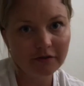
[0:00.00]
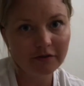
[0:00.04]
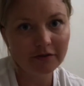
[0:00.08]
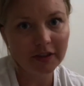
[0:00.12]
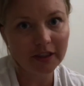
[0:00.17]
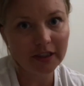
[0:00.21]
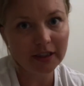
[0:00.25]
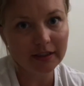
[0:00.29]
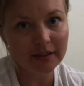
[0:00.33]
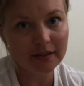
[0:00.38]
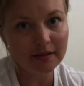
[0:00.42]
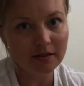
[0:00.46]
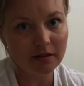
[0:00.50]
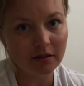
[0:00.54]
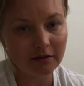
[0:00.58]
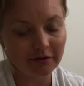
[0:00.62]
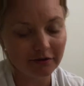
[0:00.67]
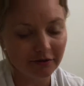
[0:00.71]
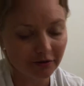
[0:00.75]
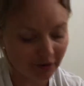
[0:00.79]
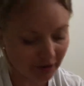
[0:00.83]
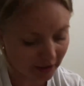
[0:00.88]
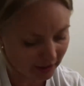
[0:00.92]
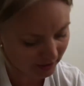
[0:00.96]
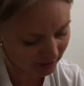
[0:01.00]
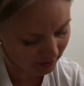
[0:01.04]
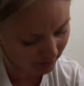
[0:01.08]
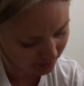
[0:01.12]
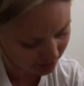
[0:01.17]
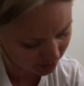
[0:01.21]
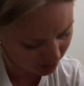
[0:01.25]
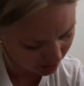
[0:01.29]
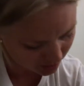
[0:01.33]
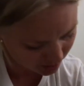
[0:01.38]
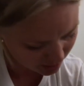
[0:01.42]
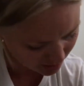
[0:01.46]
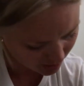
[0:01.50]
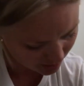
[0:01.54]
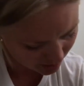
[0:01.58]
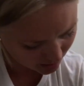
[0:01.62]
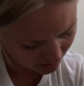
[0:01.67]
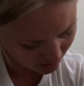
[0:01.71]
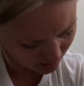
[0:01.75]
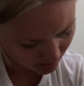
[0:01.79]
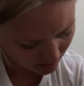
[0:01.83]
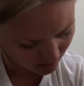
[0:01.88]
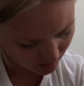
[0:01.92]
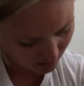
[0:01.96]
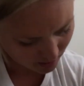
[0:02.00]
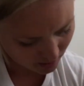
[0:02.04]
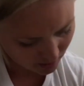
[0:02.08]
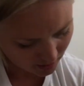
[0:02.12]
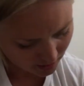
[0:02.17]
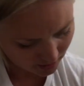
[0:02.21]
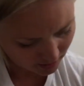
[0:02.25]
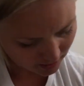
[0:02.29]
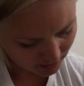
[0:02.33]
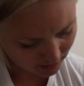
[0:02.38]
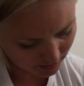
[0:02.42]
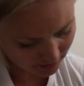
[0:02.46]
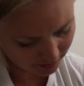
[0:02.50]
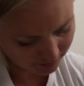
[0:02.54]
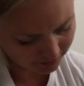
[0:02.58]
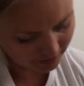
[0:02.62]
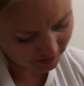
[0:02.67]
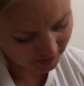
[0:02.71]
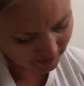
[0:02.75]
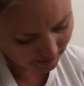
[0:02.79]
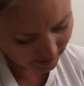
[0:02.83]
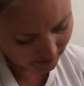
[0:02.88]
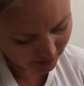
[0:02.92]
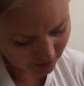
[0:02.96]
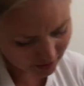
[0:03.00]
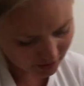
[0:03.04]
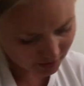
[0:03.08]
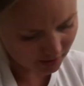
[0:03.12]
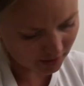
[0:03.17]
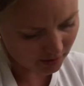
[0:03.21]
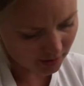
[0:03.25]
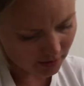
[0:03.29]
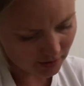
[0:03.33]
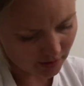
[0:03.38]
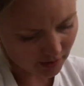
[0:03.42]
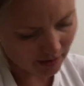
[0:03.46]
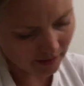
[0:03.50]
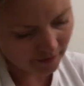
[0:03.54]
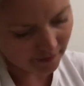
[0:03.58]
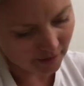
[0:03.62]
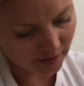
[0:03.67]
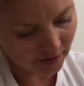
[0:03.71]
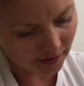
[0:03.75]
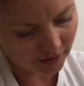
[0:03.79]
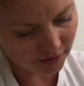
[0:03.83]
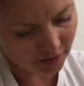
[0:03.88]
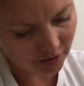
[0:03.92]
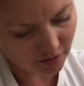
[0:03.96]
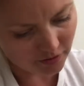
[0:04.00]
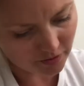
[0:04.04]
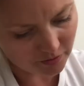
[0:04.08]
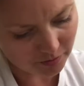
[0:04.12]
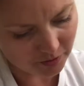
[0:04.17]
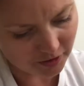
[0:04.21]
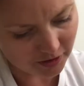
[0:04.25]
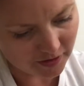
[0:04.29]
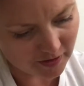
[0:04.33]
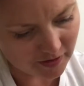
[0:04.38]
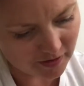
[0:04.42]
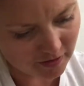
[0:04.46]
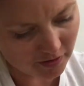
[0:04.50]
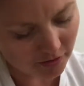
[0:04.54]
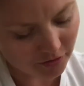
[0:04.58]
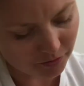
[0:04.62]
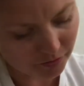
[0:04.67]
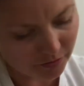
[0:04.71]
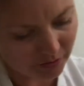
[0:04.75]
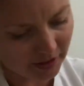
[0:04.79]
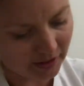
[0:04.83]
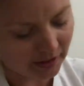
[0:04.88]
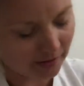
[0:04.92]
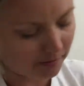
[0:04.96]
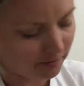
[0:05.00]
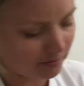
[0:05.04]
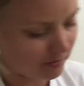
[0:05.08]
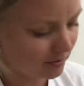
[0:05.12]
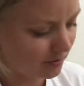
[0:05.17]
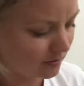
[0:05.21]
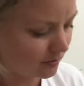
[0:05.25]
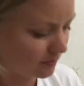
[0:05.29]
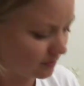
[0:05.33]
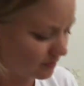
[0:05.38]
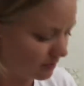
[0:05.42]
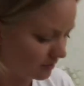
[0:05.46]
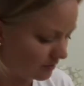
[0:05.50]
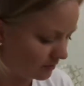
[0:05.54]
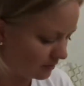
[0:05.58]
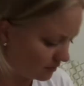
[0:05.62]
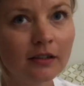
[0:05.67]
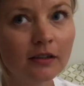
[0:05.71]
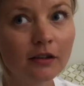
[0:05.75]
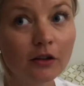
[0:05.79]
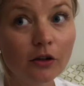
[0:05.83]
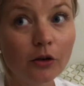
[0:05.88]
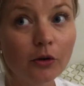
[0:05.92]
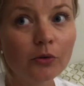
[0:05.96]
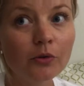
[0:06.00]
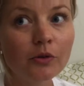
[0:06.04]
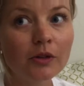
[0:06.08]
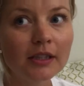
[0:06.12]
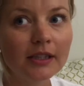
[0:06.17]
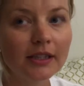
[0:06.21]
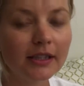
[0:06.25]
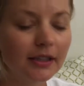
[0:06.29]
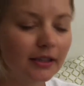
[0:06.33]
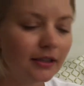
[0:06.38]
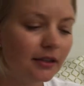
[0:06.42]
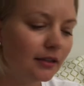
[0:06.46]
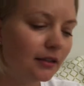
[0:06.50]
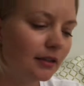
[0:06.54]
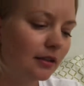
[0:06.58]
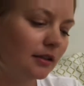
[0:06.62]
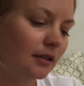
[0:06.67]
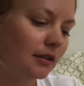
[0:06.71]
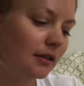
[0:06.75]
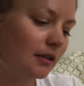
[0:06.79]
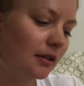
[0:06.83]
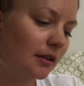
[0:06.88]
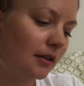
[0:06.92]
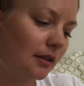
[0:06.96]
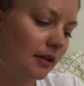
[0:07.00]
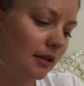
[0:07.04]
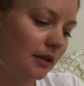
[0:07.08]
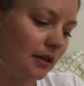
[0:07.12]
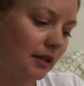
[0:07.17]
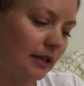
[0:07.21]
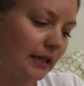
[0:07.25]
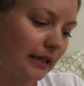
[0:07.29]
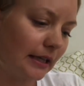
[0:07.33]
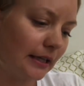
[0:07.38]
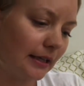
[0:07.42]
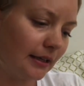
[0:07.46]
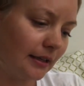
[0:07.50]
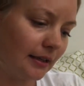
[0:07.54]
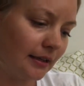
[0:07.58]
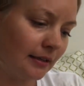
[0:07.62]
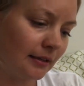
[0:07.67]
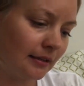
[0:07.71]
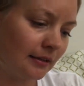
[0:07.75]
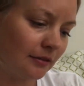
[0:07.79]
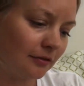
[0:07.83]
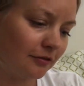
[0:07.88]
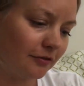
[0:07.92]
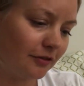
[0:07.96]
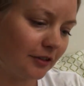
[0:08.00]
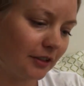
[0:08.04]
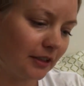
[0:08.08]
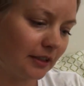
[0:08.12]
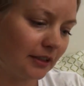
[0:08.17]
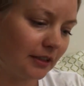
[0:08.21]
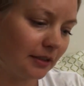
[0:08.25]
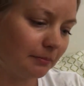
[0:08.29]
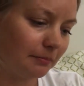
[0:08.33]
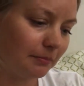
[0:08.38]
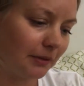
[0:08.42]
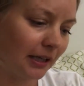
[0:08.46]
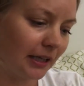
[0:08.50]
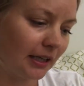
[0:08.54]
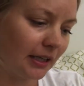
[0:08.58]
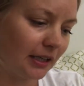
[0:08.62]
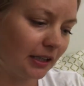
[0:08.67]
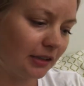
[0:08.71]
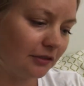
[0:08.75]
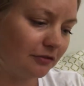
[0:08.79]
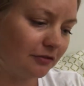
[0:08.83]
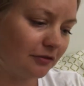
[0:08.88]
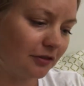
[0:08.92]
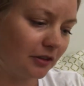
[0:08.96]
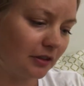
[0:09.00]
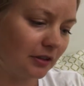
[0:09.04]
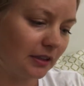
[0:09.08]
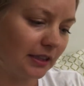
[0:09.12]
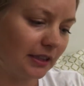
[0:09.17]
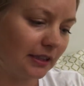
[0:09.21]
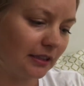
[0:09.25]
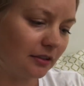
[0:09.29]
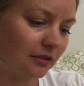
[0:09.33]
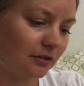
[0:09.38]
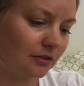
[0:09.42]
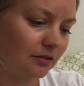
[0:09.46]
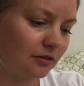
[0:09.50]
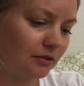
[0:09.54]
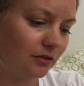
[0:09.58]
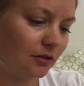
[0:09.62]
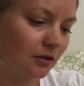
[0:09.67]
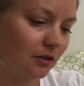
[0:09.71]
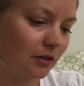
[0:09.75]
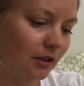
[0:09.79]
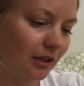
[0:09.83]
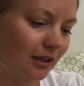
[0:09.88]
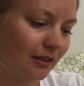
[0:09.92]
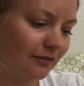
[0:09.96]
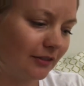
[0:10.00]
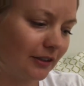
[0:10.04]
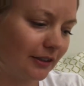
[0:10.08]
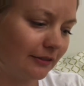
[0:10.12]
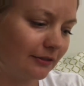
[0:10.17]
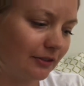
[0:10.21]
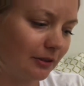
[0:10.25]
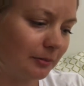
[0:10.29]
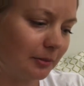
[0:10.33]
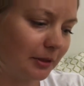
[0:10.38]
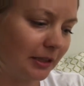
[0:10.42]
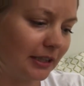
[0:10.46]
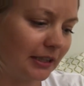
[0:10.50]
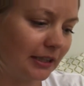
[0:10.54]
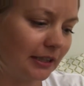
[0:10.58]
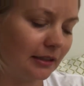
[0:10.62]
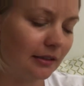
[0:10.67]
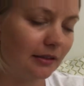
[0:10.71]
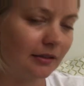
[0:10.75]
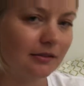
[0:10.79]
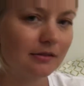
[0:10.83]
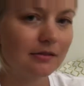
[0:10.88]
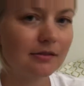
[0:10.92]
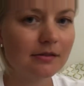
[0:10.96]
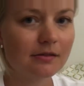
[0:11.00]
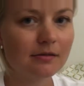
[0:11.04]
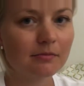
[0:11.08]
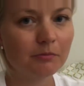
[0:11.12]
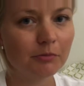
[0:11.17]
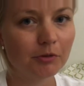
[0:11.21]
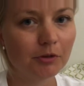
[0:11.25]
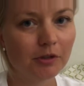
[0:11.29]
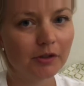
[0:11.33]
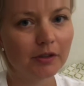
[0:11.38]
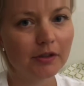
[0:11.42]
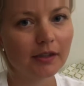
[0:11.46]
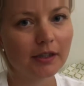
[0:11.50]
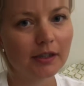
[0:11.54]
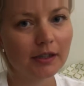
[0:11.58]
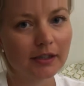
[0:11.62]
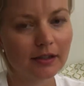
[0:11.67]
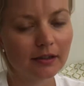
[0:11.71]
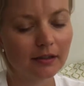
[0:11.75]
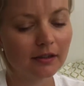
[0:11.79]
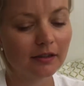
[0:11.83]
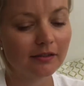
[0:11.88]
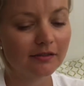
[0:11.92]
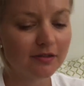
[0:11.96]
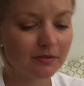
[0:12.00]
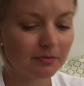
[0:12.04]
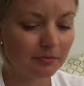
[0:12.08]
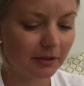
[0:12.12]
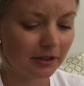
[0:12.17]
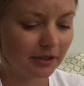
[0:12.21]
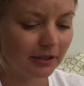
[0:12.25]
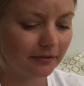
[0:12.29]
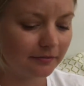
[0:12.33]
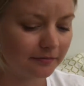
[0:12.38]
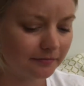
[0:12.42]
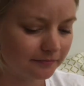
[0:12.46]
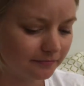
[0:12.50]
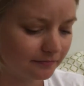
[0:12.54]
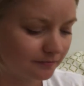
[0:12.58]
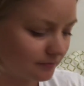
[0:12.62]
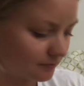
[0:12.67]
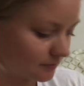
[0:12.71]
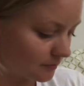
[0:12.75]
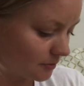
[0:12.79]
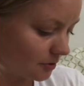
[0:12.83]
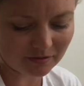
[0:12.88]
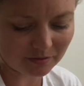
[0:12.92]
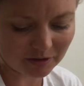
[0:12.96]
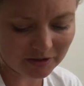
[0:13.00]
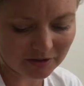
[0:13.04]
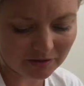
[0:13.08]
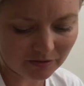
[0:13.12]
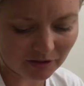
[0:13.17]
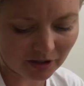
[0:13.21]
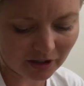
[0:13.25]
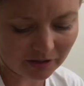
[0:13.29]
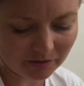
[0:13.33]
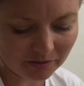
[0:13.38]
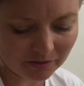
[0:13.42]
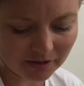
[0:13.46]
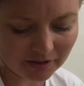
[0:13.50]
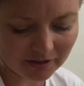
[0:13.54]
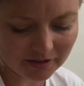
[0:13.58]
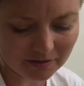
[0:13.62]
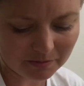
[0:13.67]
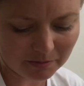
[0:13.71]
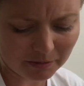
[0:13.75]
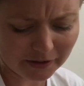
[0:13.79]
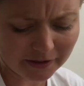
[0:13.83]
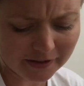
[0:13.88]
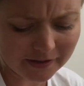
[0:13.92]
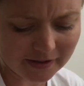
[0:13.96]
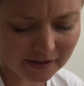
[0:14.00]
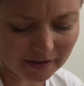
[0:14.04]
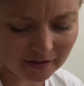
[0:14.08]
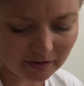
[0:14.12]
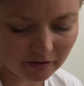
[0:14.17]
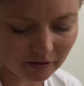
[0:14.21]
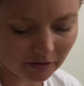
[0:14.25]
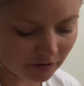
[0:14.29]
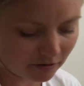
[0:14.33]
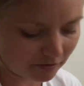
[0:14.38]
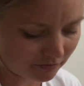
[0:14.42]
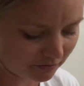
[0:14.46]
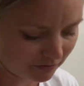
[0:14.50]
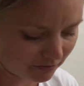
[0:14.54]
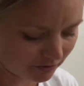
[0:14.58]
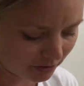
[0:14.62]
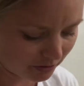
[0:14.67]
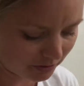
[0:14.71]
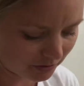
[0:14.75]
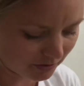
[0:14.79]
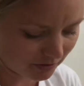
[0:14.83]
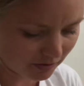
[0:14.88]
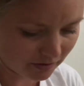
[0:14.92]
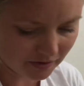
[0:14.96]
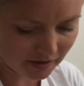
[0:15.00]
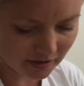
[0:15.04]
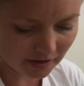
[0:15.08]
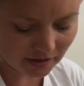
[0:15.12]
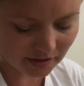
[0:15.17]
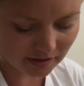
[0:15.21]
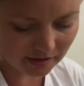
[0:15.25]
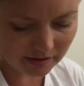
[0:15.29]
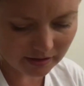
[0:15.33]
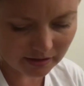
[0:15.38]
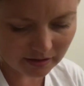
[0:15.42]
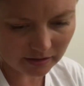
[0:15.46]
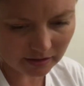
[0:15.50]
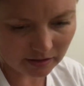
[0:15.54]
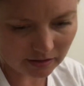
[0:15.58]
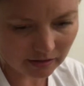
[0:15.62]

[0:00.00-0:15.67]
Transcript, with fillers: feelings of rage, irritation, and that I just want to scream. Lonely and feeling bad for Leon to love everybody else more than he loves me. What's wrong with this person who wrote those things?